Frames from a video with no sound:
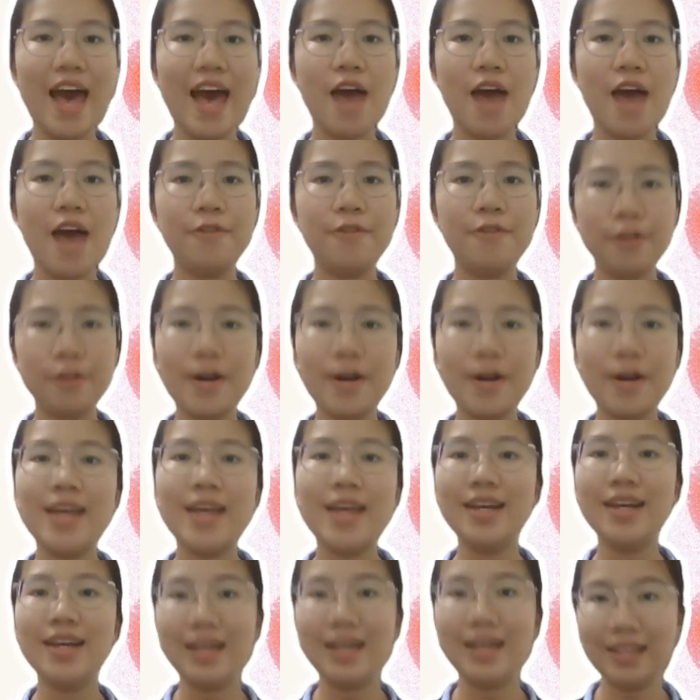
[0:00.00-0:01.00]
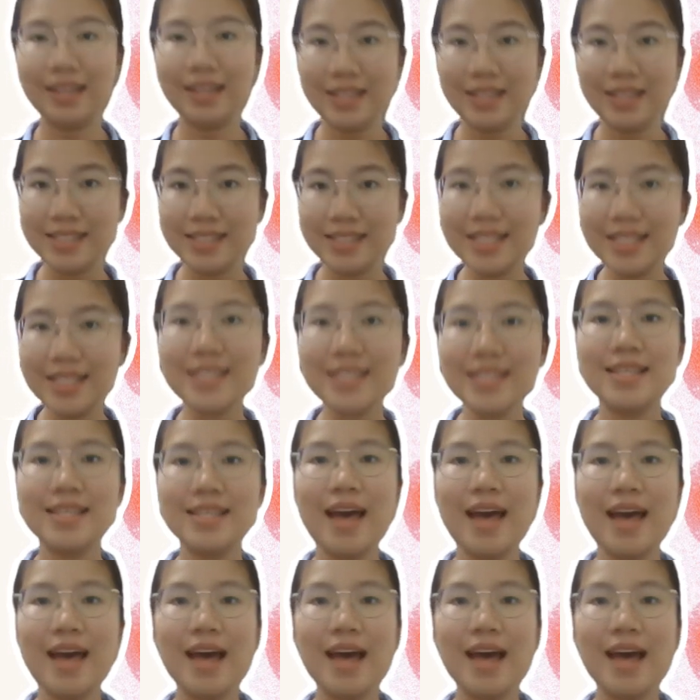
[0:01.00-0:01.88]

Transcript: and require analysis